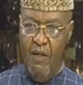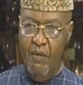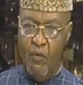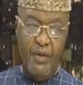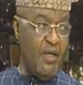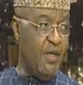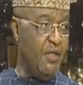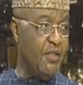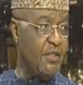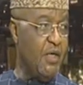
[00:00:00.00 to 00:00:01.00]
whether
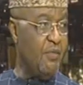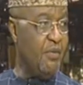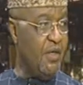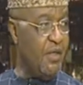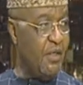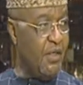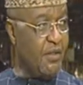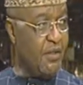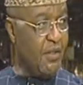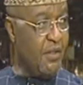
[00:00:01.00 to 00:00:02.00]
he's now been
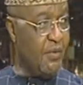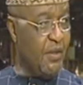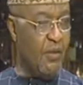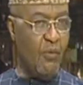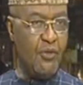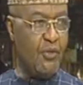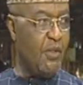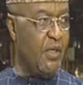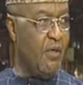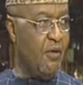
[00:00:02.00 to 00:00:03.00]
elected, whether what's the
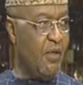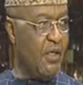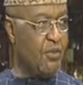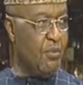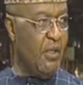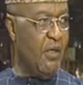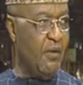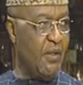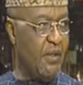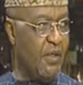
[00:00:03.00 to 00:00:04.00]
other organ, smaller
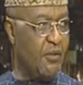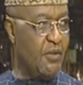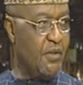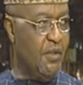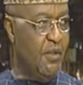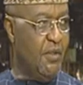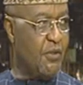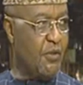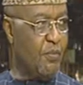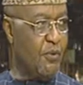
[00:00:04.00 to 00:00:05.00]
organ that
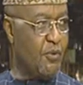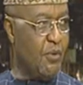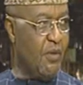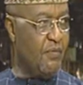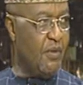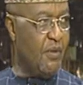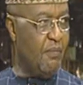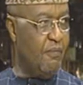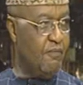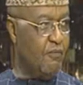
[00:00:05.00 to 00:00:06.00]
is supposed to have
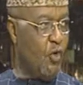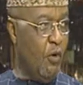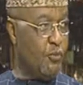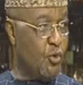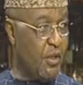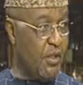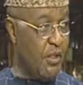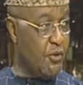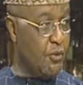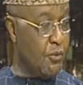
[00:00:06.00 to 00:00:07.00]
come
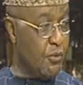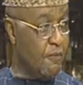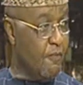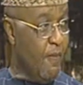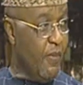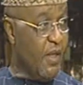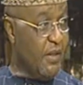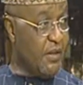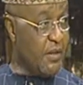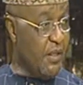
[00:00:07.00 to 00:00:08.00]
together to
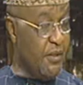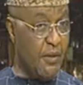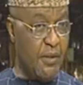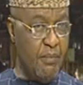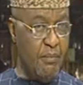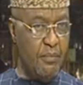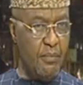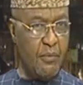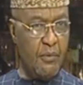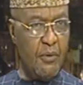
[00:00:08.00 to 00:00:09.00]
decide on him.
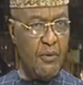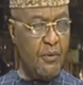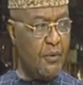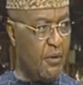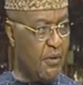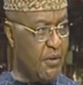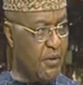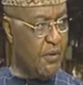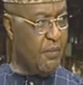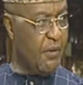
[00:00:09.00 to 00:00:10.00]
What do you call it
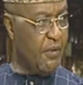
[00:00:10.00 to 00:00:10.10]
in your party?